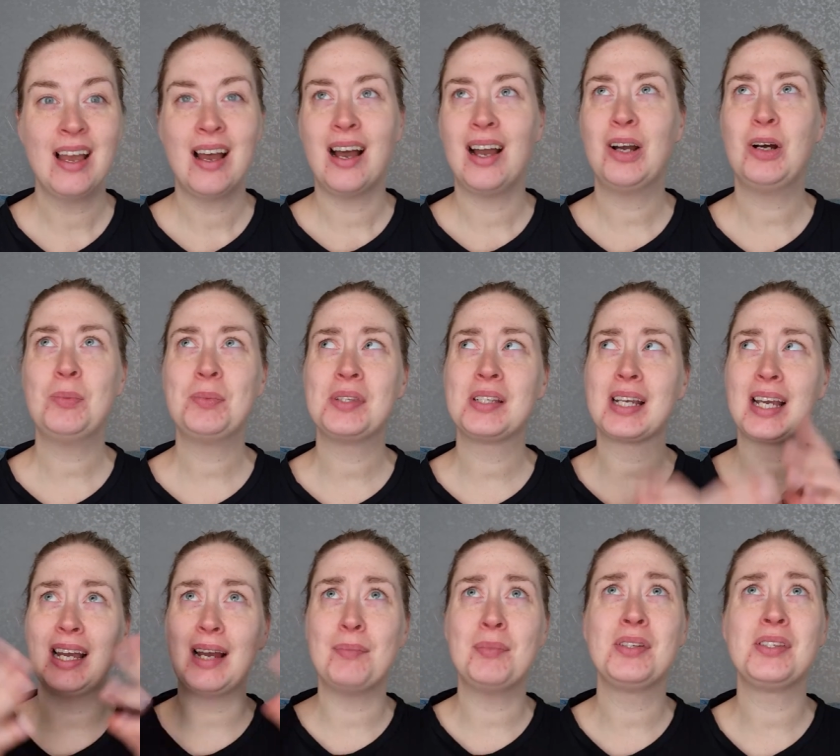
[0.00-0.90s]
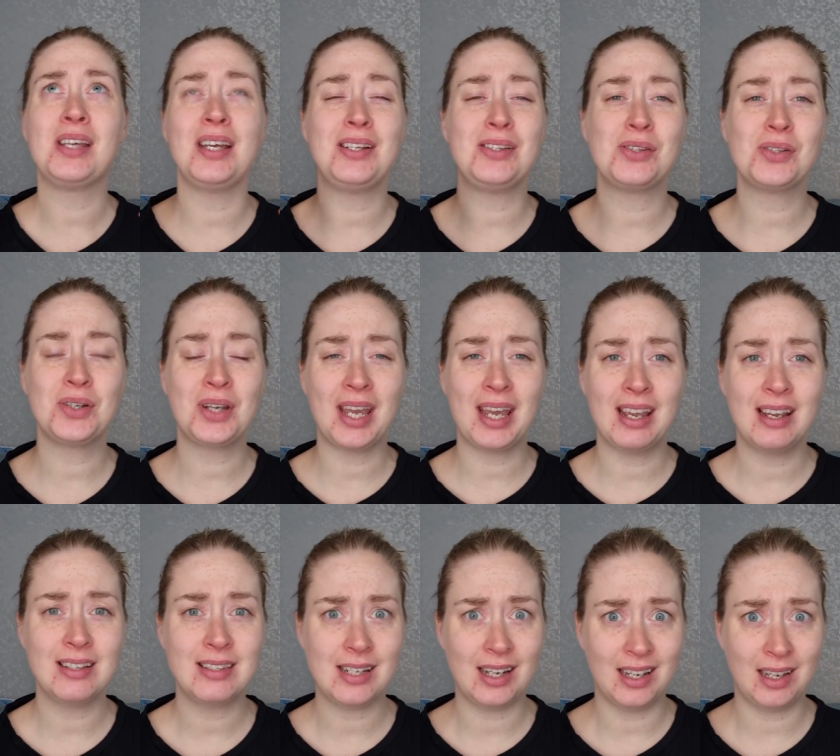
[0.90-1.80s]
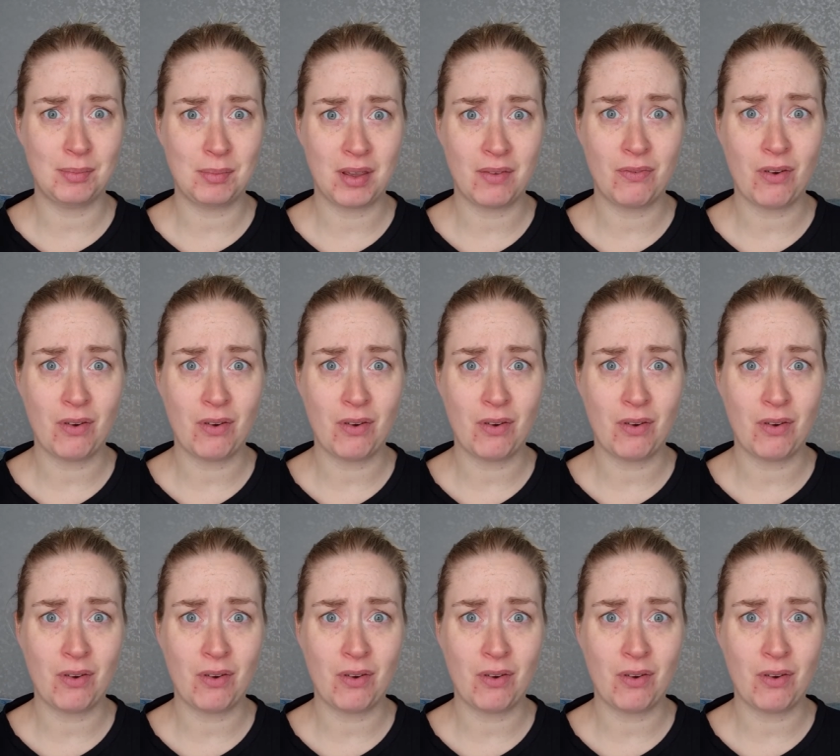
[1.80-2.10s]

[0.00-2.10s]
I hope the camera setting's okay. It's taken me